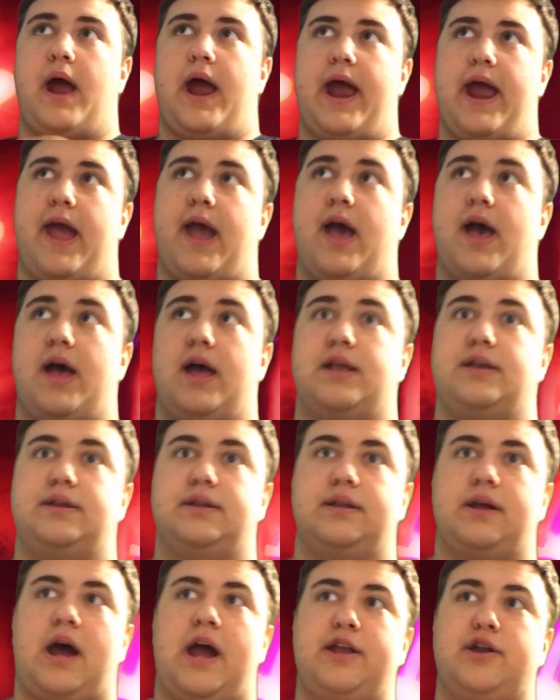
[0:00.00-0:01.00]

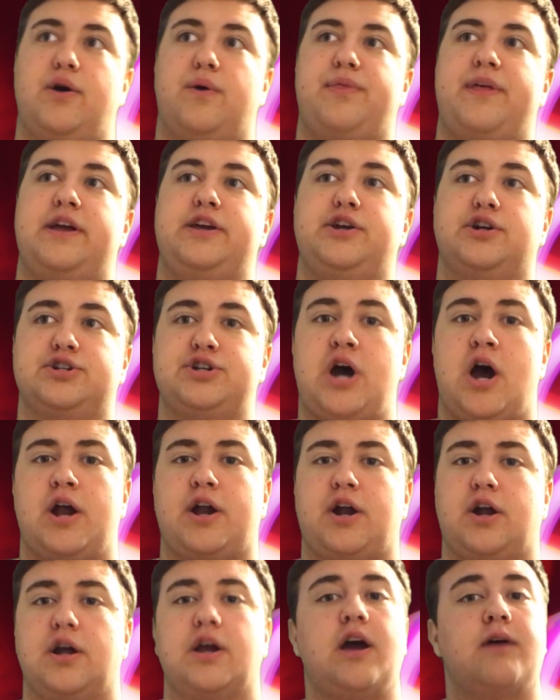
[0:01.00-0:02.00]
and I know that your
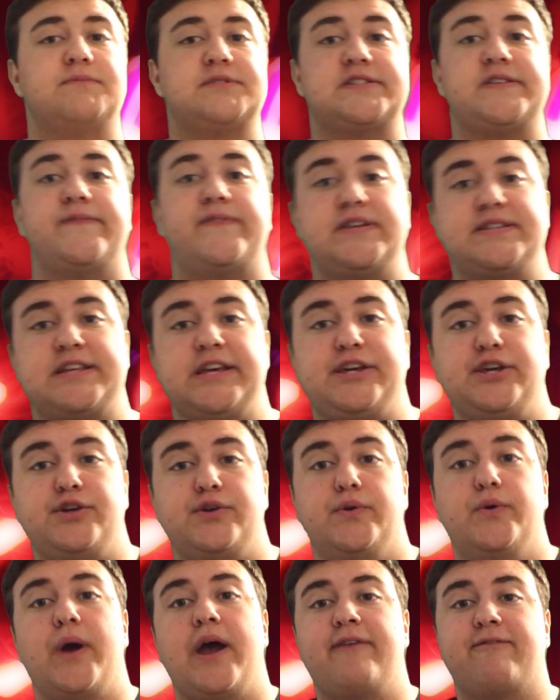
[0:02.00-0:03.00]
daughter comes to visit
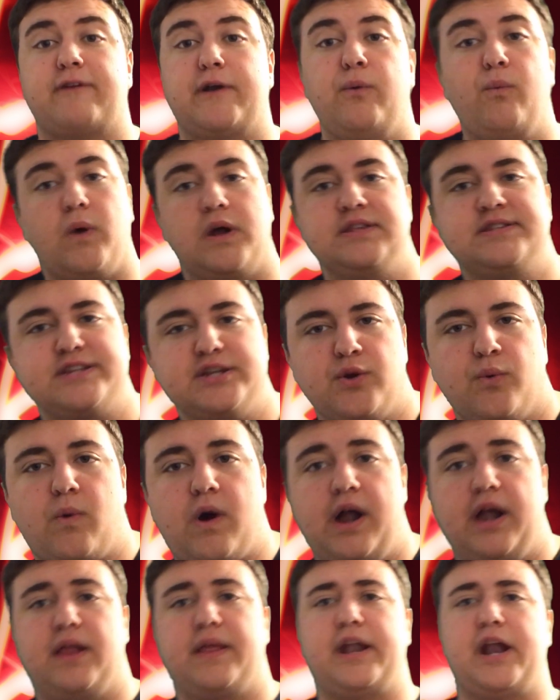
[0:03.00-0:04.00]
you every once in a
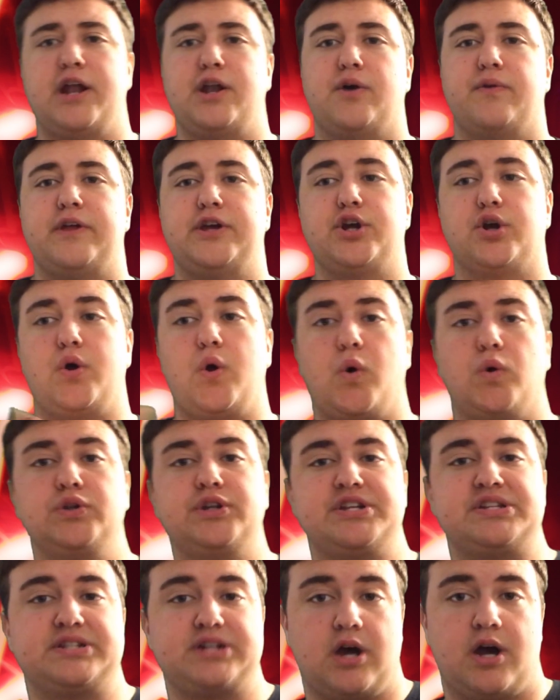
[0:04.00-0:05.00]
while, and I know that your
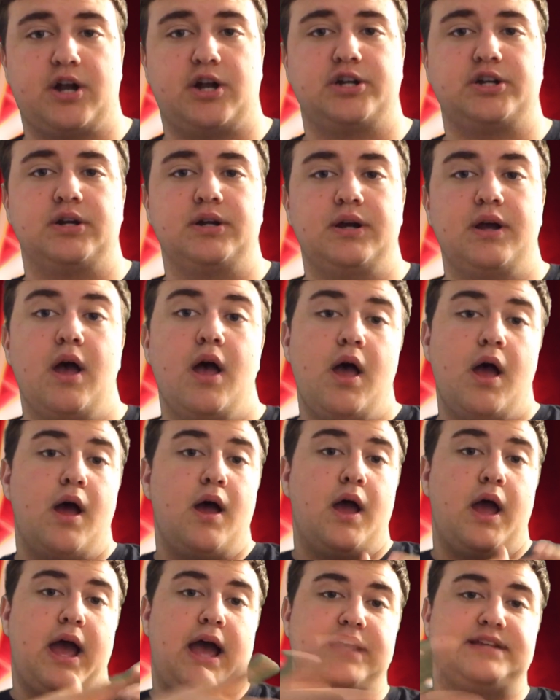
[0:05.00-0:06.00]
oldest daughter
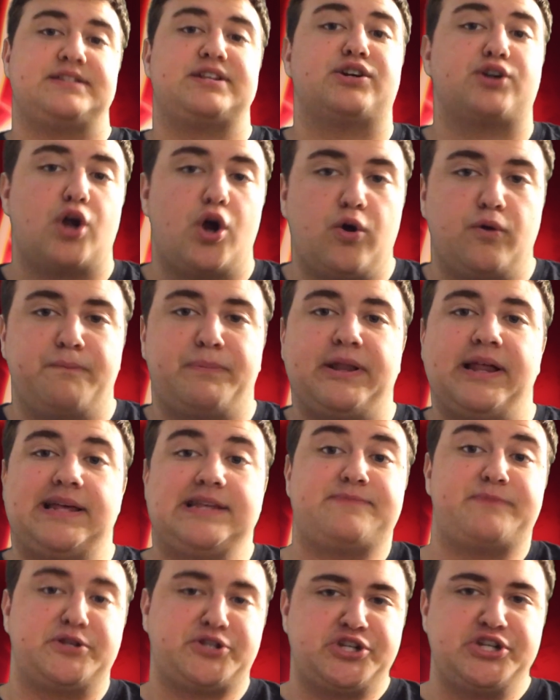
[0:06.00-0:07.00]
has her own
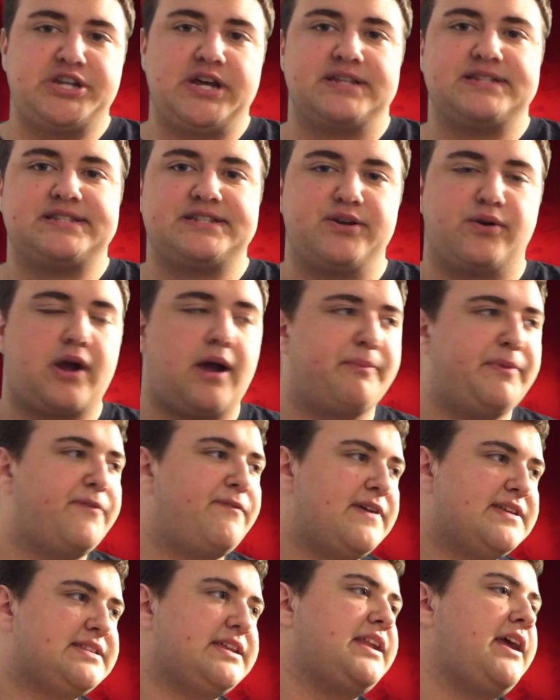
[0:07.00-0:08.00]
place, but she does still come to
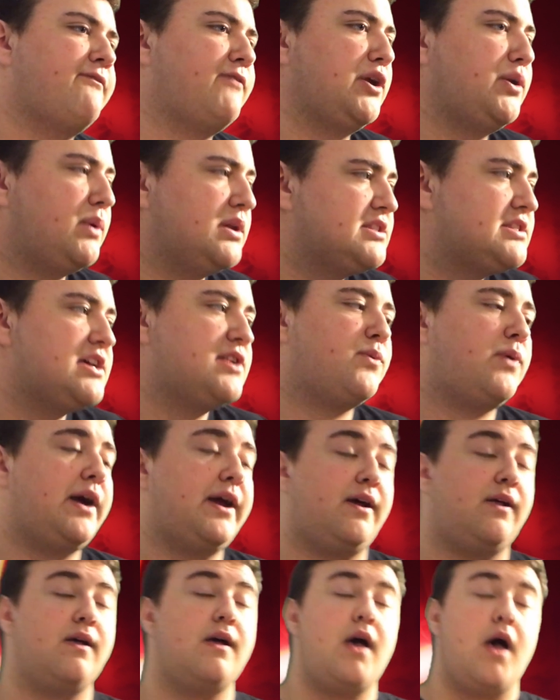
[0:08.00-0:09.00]
visit every once in a
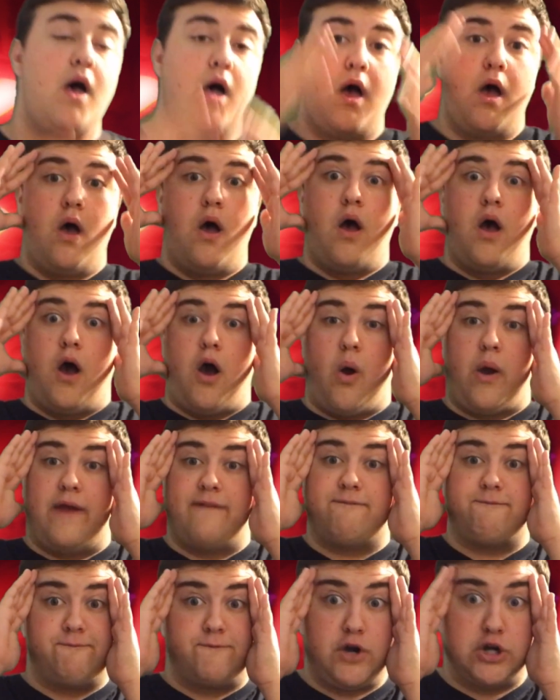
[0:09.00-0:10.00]
while.
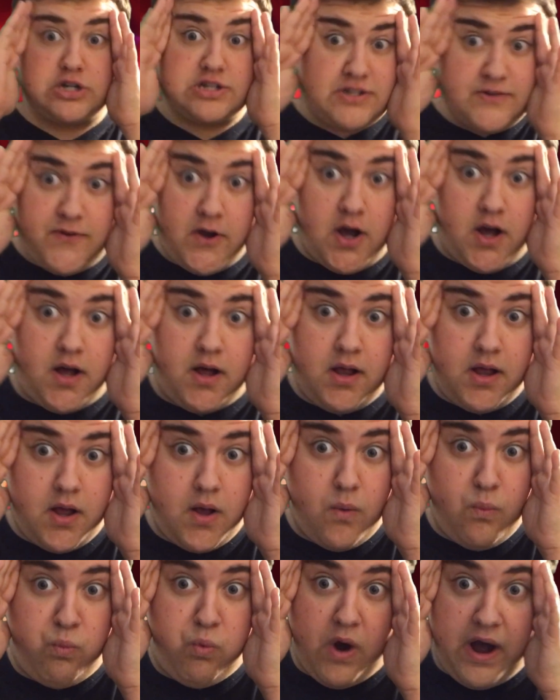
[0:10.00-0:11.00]
Okay, first of all,
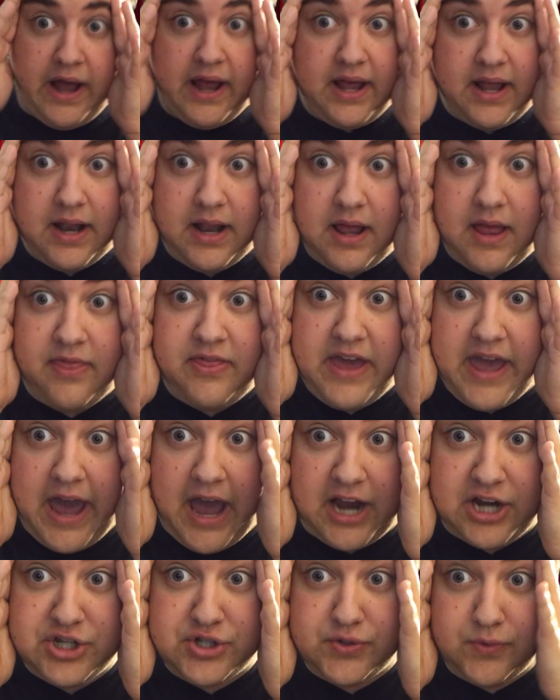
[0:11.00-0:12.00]
what the
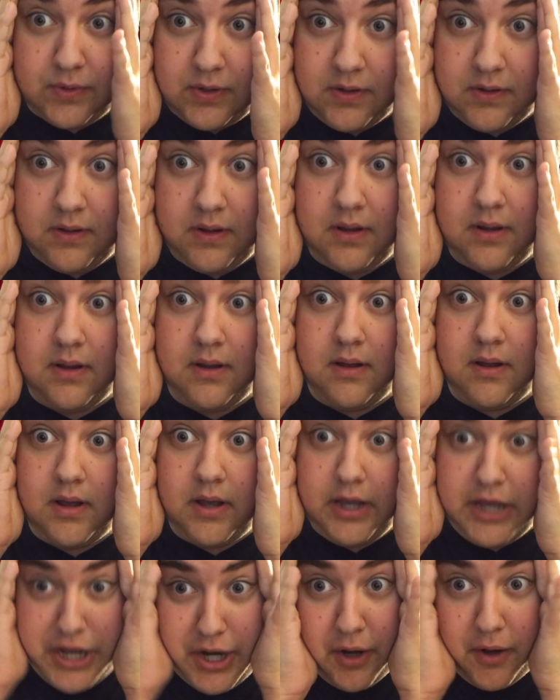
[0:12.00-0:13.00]
actual,
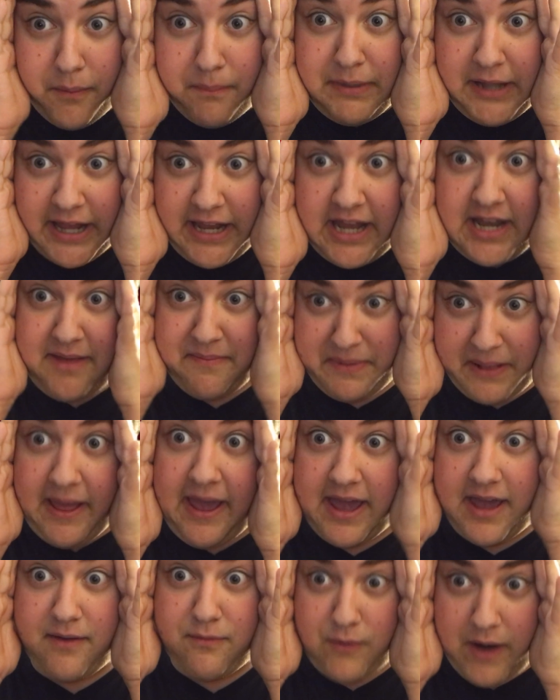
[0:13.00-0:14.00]
you know, blankety
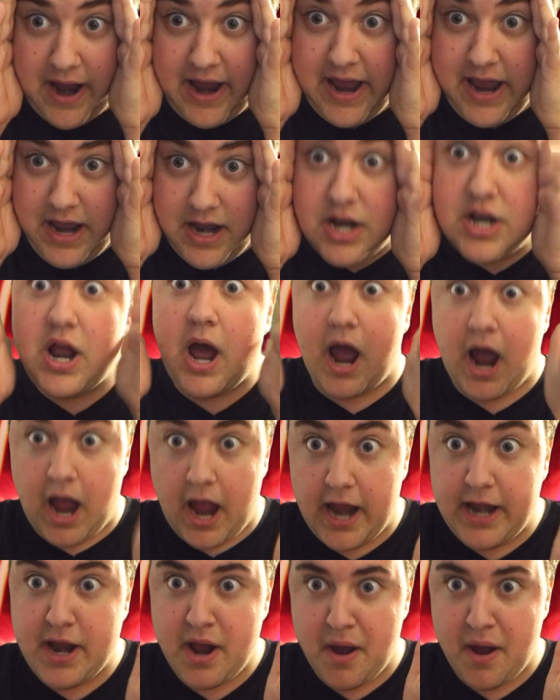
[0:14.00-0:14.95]
blank, right? I